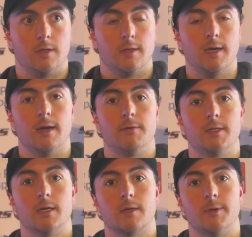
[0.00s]
Yeah, we
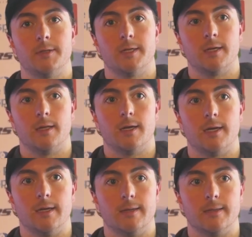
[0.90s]
talk about that a
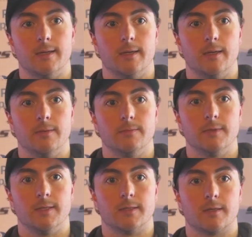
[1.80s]
lot,
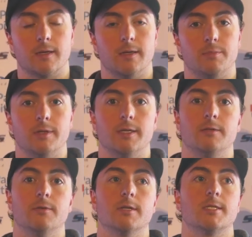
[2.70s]
is to kind of play
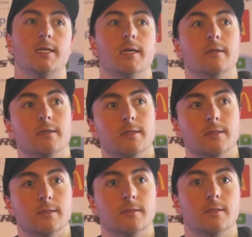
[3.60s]
into our standard
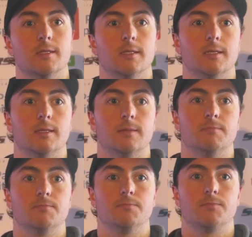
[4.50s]
and,
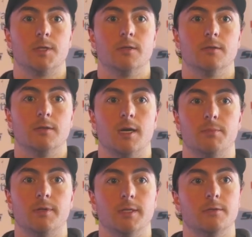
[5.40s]
not
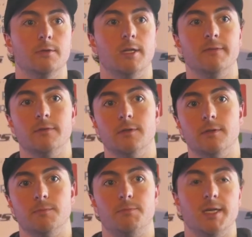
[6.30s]
playing to a
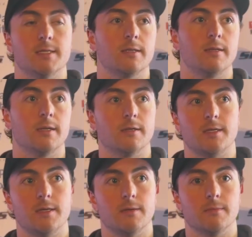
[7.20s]
level based on the other
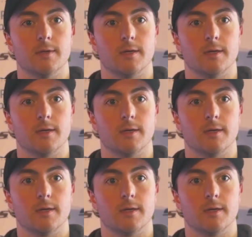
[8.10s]
team.